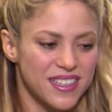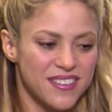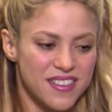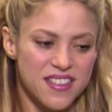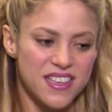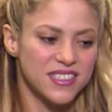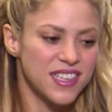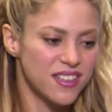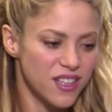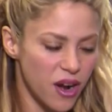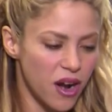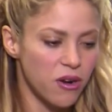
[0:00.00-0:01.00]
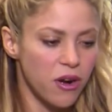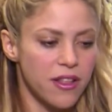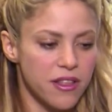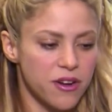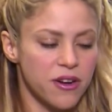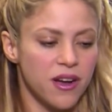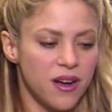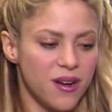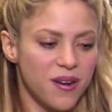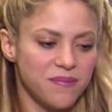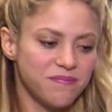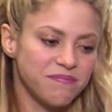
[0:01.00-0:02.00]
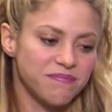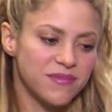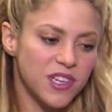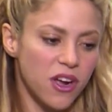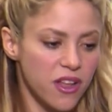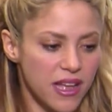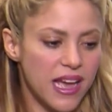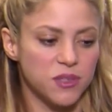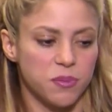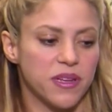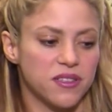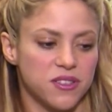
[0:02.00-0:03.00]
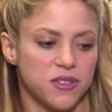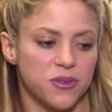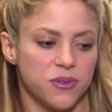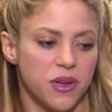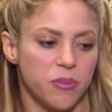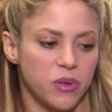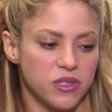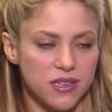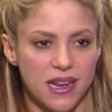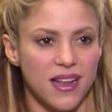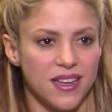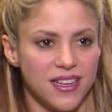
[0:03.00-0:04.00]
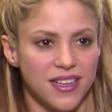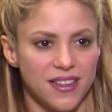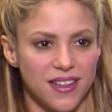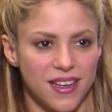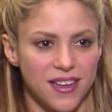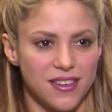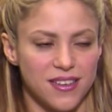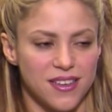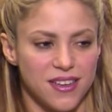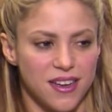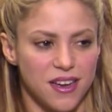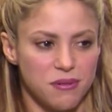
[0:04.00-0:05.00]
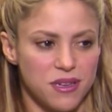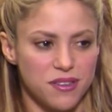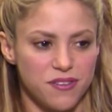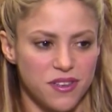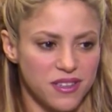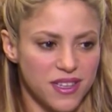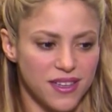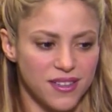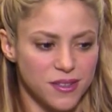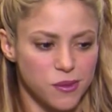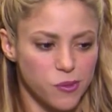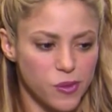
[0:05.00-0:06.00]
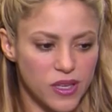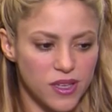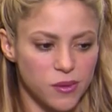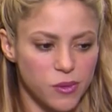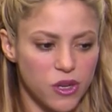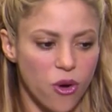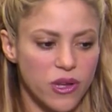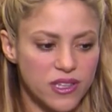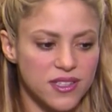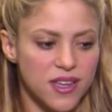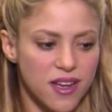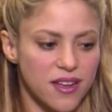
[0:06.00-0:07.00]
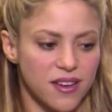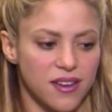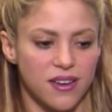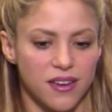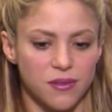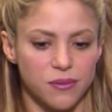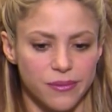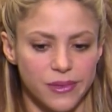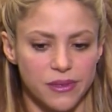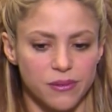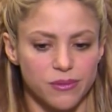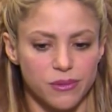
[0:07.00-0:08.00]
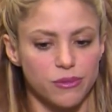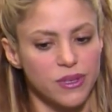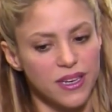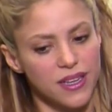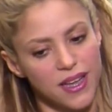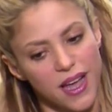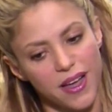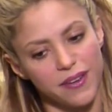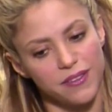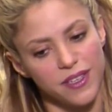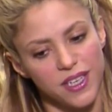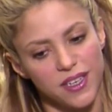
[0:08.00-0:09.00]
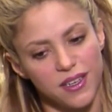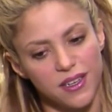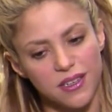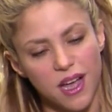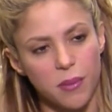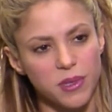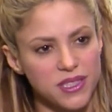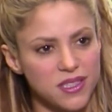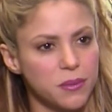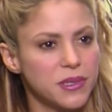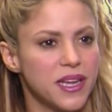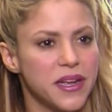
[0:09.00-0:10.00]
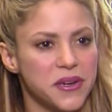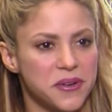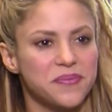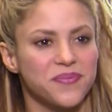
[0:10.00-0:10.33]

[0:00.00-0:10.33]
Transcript: The thing is that there are other aspects to her personality that I really feel that we coincide in, and we really have a common denominator.